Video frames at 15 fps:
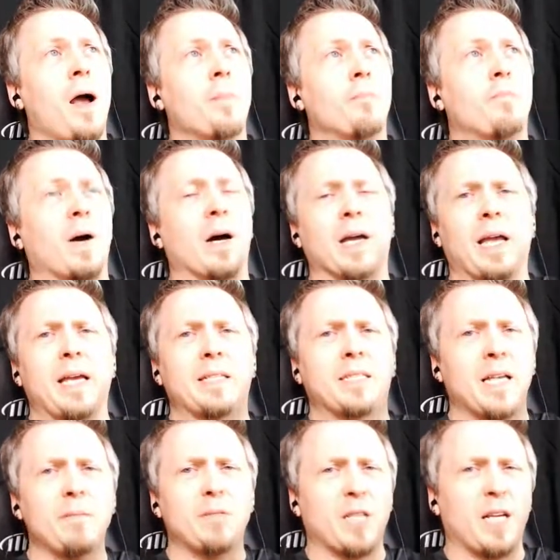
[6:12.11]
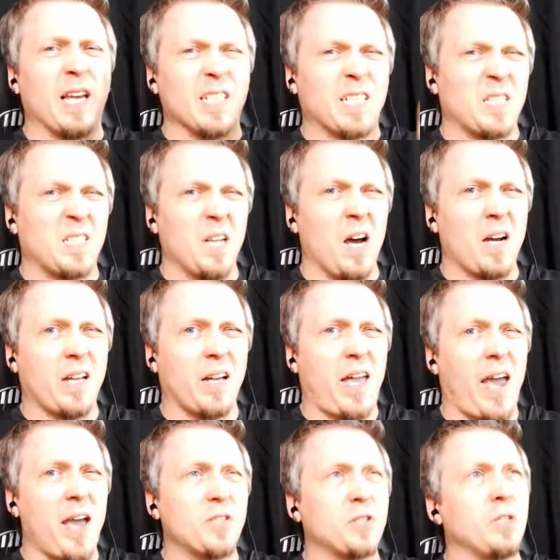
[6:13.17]
but he seems to get stuck
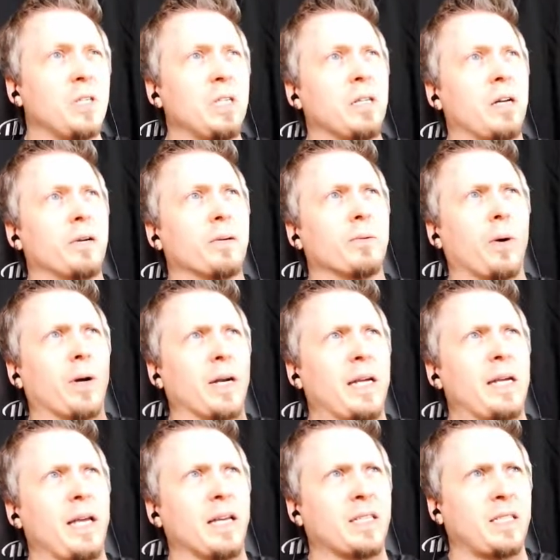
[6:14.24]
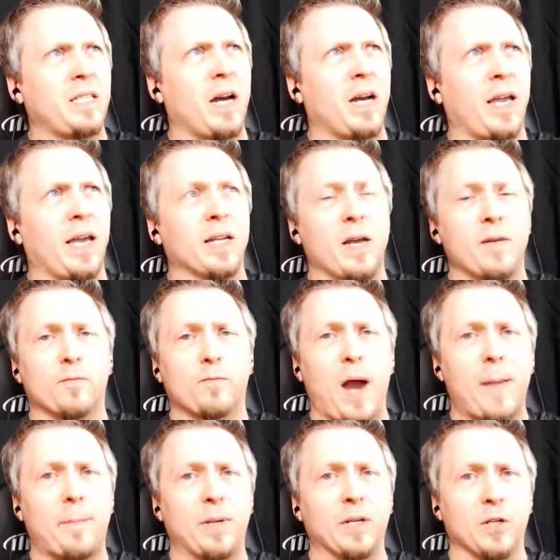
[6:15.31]
occasionally, where he gets stuck in a
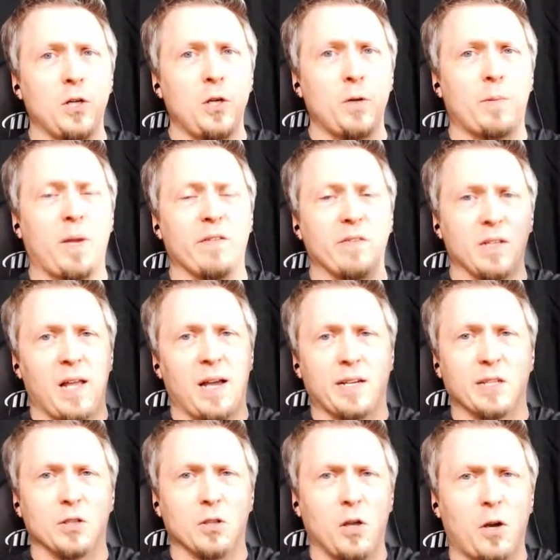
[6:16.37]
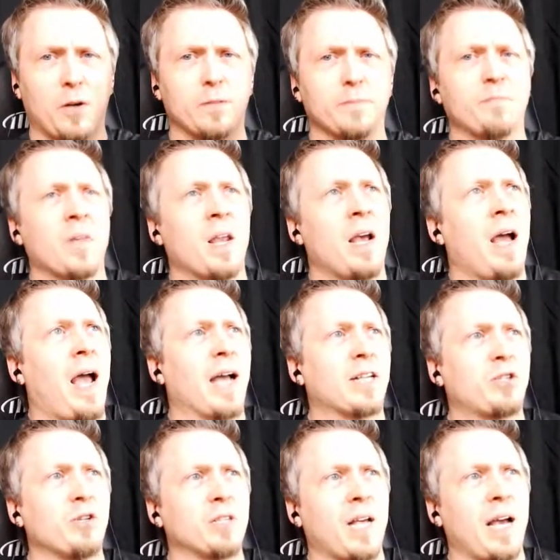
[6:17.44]
rapid loop, giving like an alert, as
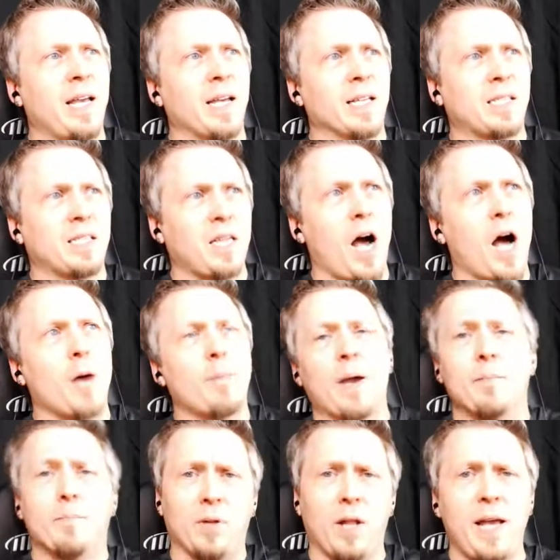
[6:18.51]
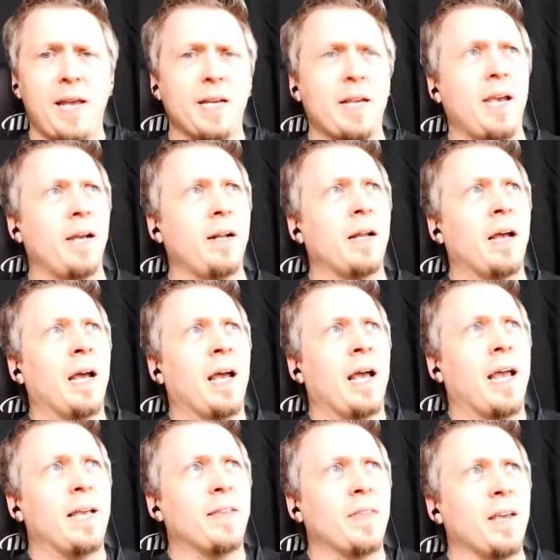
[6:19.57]
soon as I hit stop and play again,
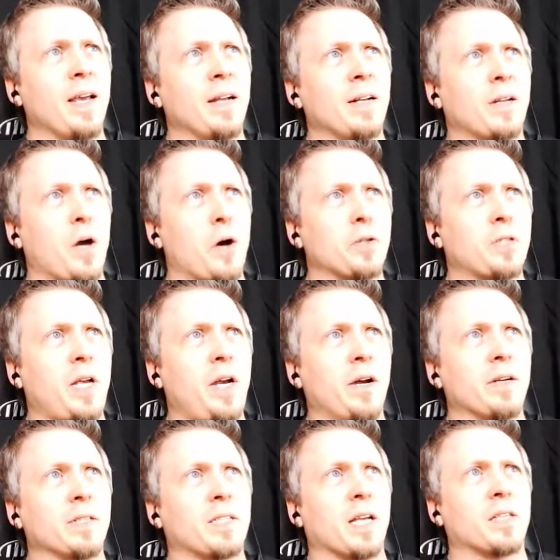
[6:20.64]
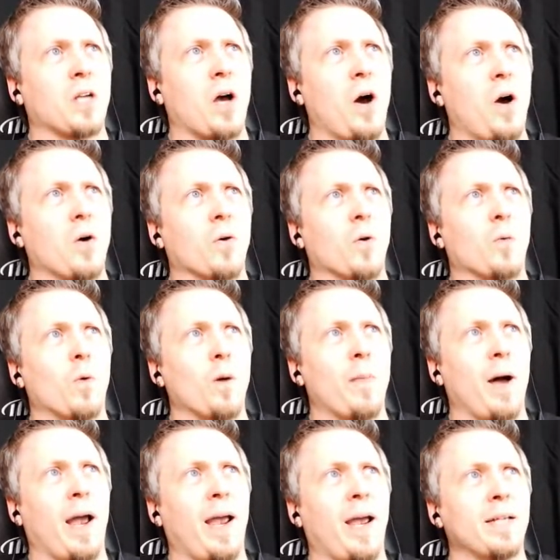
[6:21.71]
he then goes here and says, oh, well,
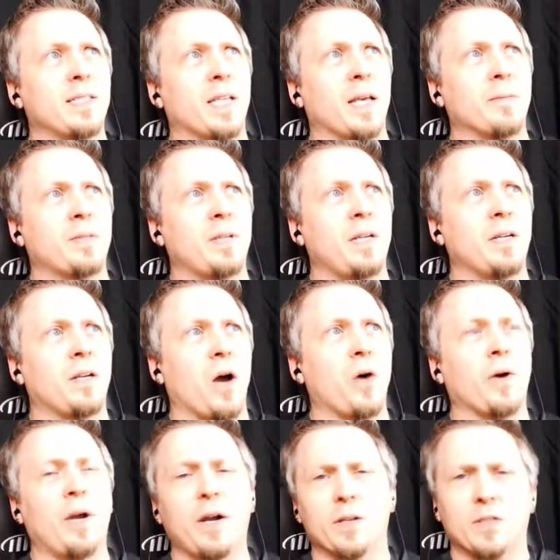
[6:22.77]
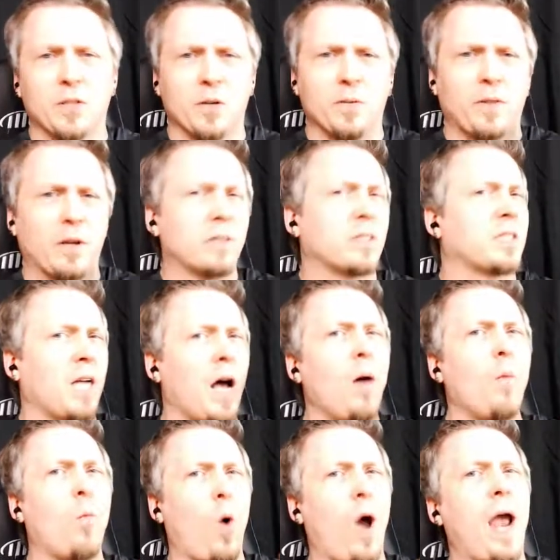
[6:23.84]
my hand's empty, go here. So there's
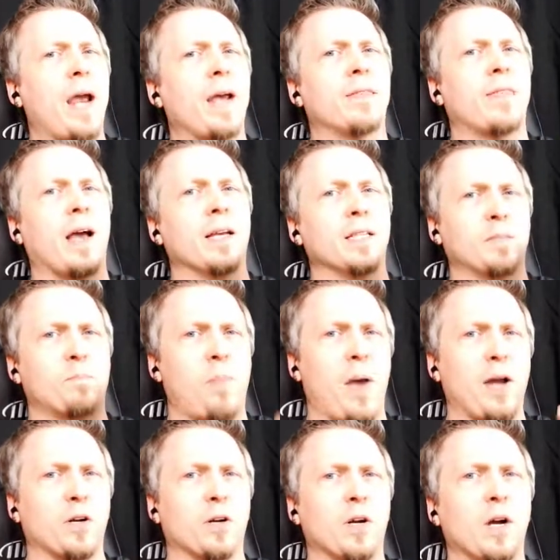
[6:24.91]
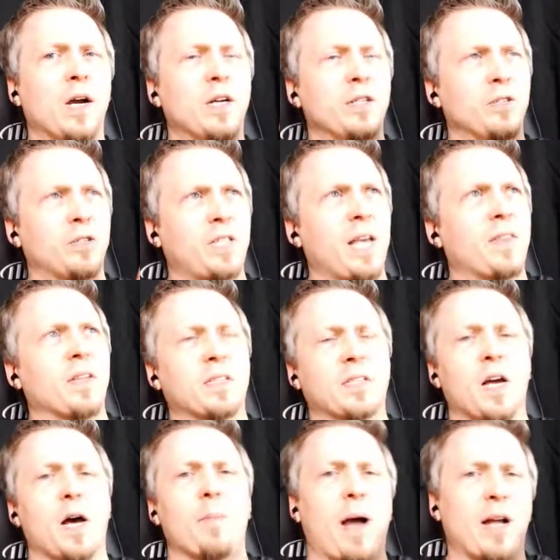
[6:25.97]
some way that is better to set this
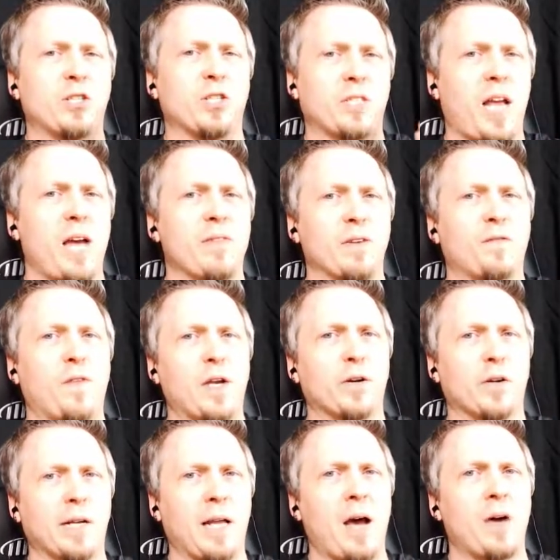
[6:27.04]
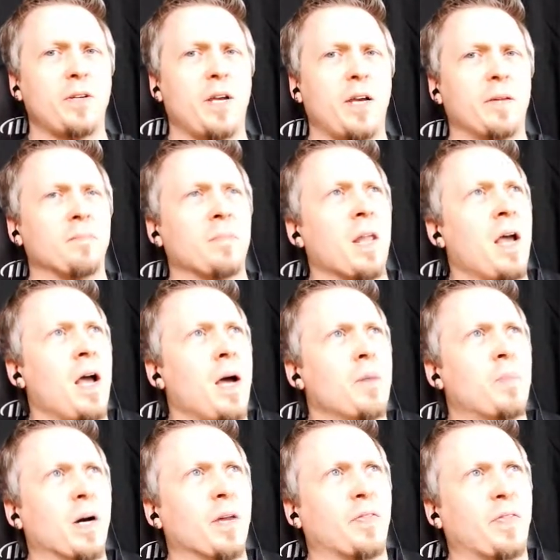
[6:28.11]
up. I just haven't figured it out yet.
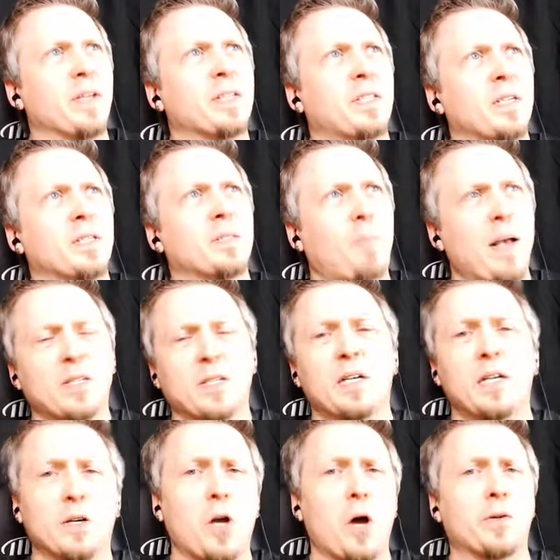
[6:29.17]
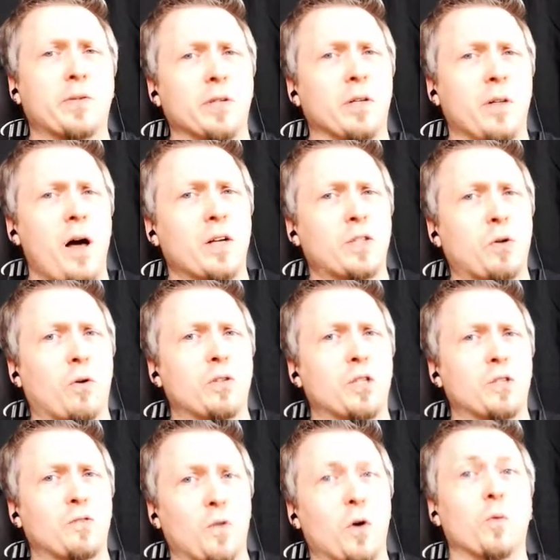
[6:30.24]
But this is basically he'll go to the log storage
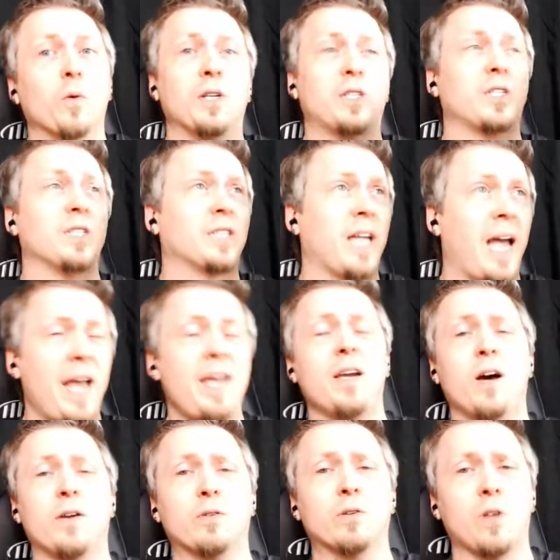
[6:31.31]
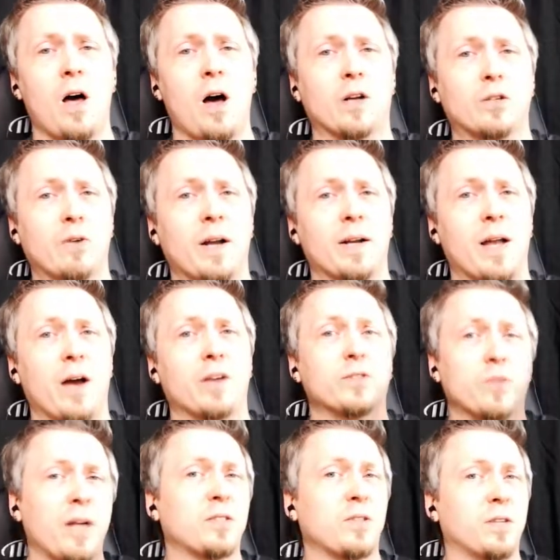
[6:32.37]
is full, which is 800 logs right now.
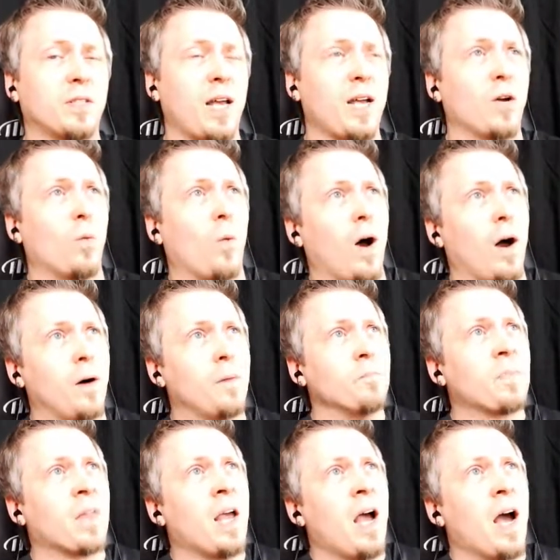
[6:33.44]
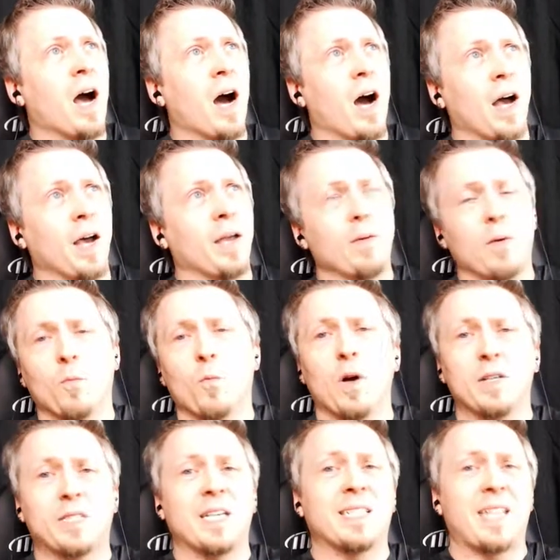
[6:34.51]
So that's going to take a while. Uh,
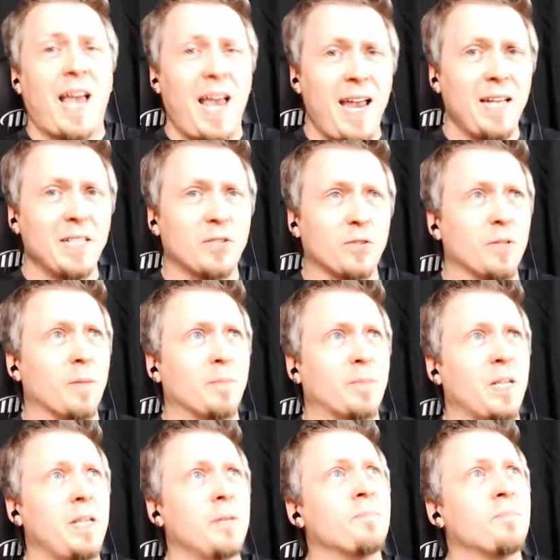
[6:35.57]
once his hands are empty,